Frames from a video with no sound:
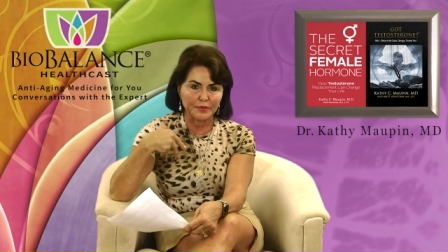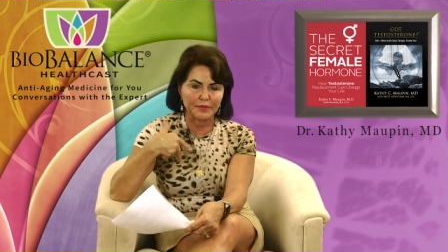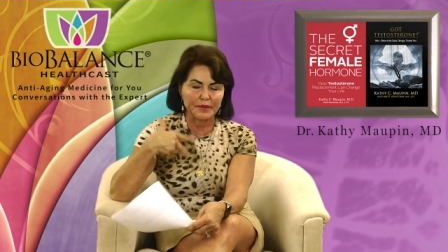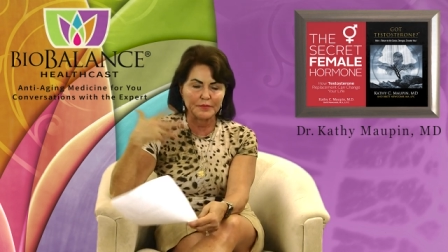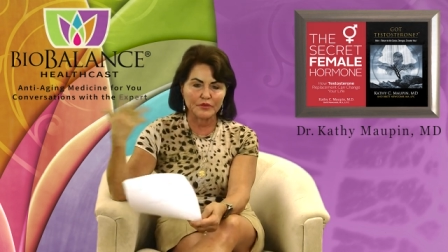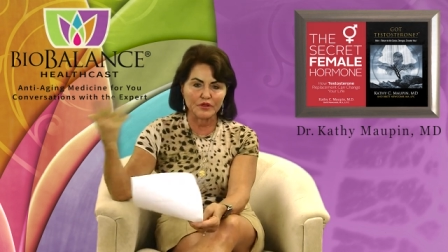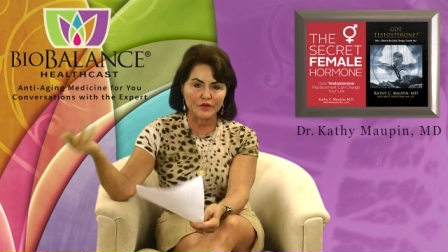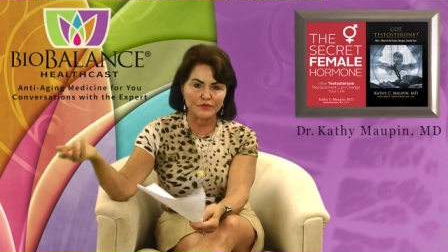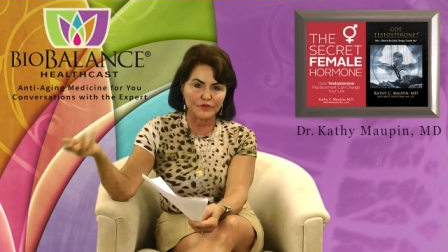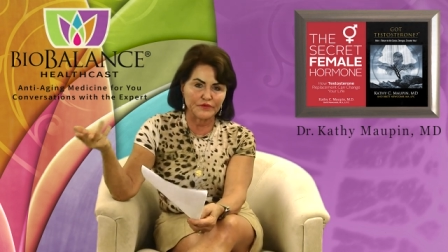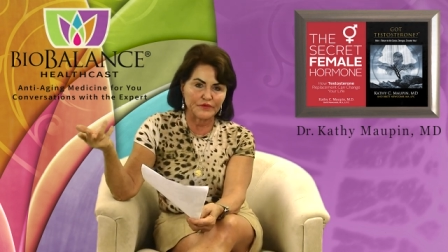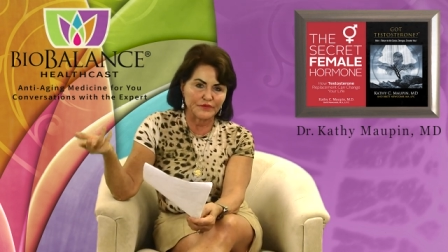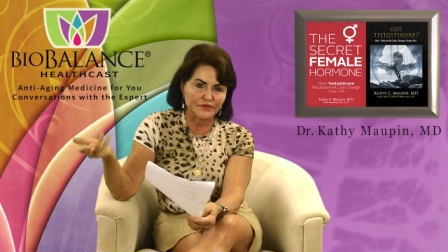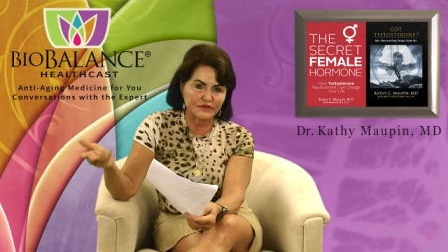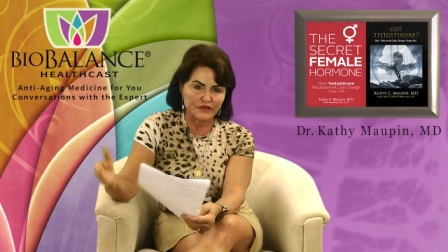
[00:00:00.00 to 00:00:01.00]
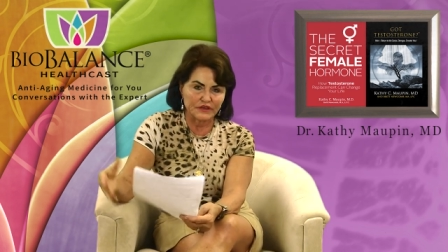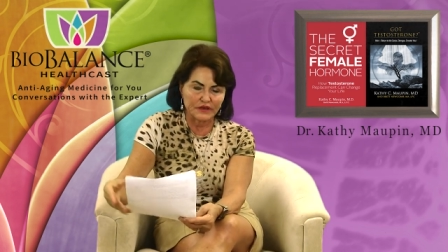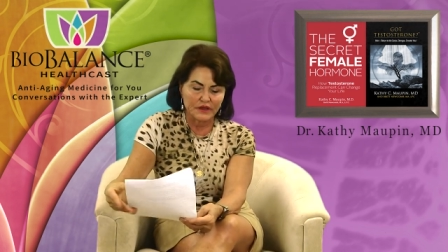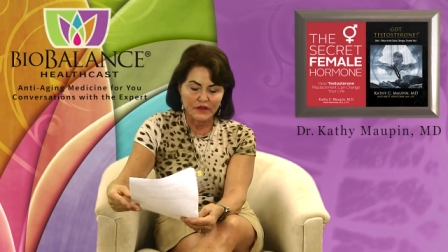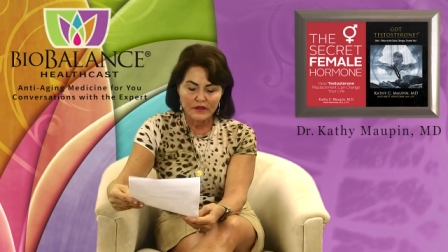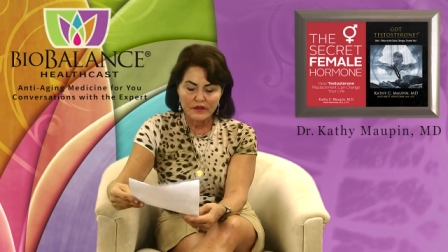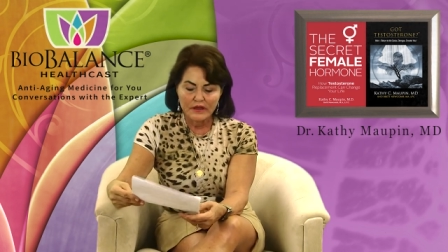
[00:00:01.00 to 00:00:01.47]
people over 50,
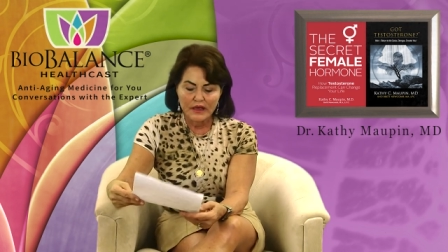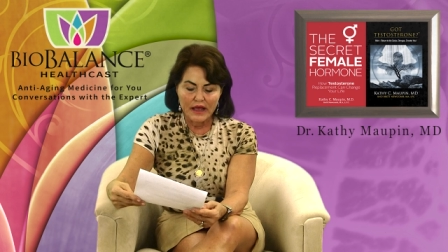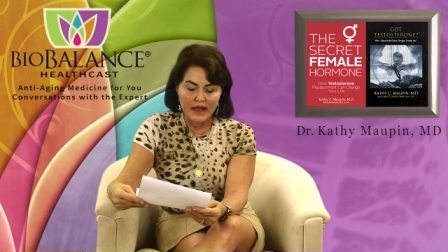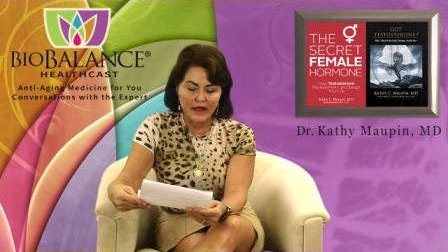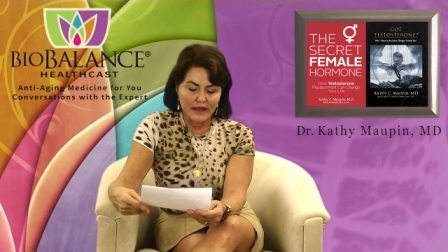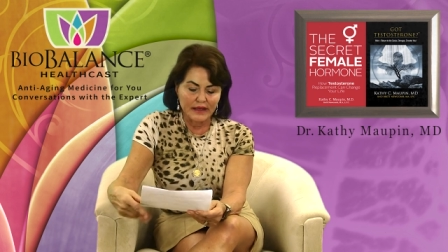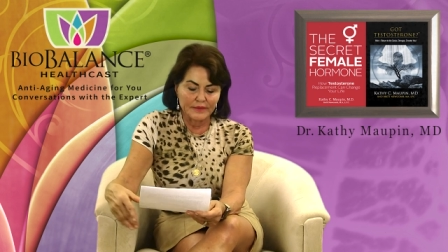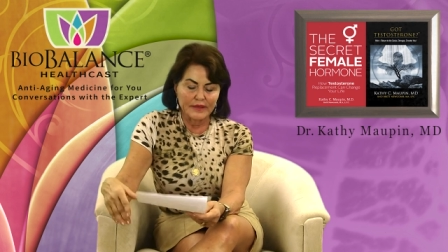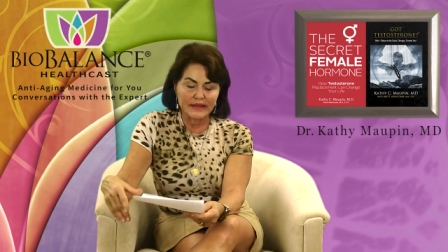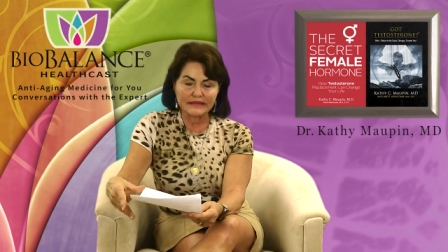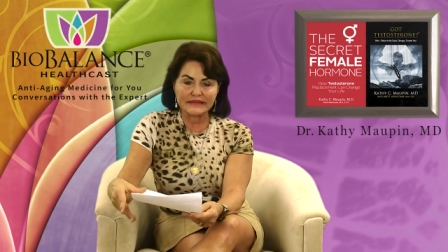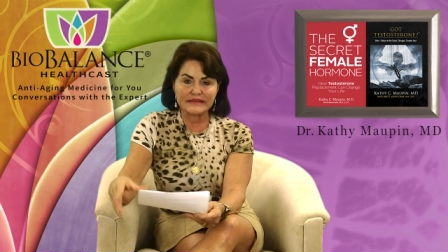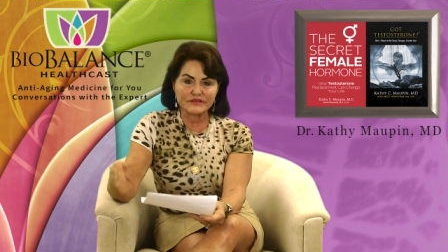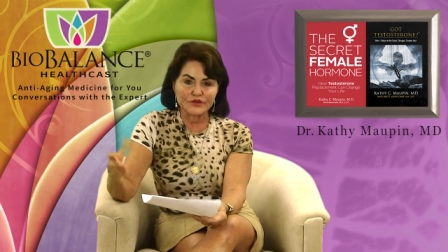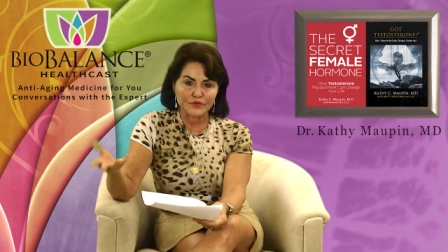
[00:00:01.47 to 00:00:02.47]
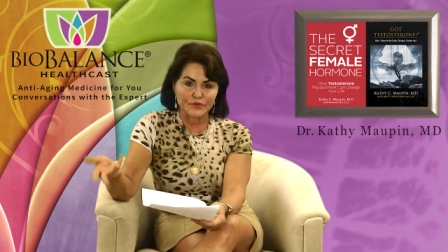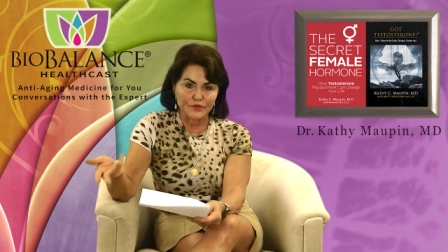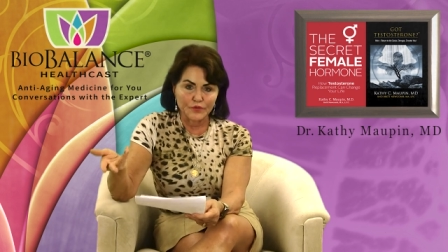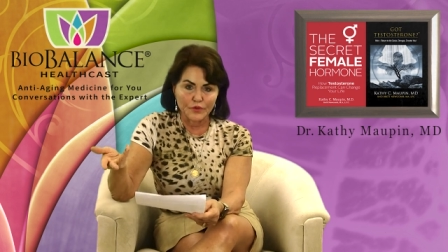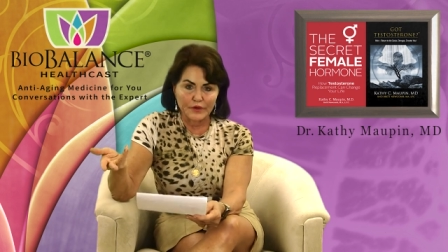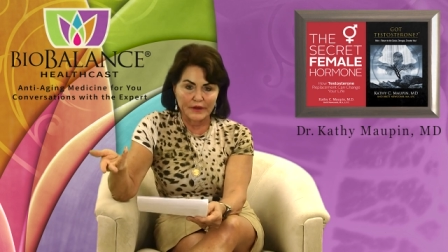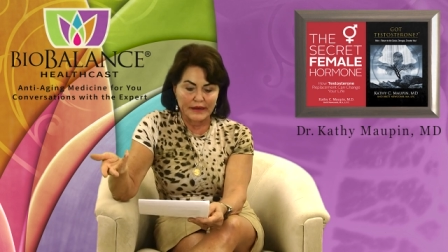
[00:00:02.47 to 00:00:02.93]
uh, at least over
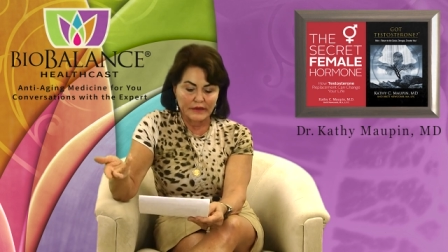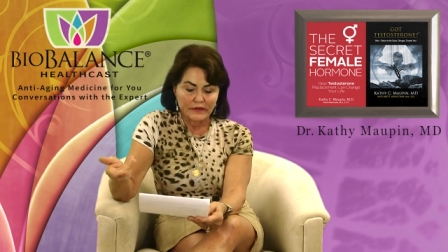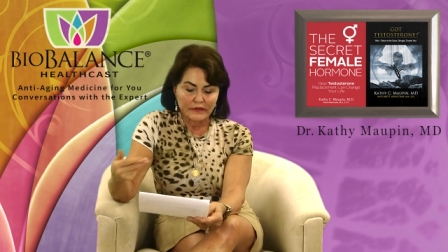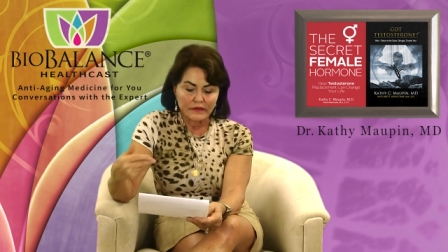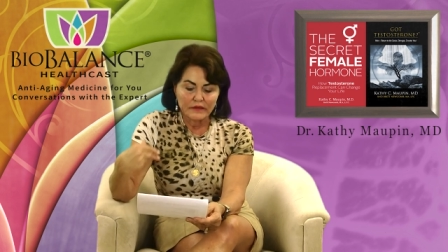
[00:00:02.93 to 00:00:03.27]
40,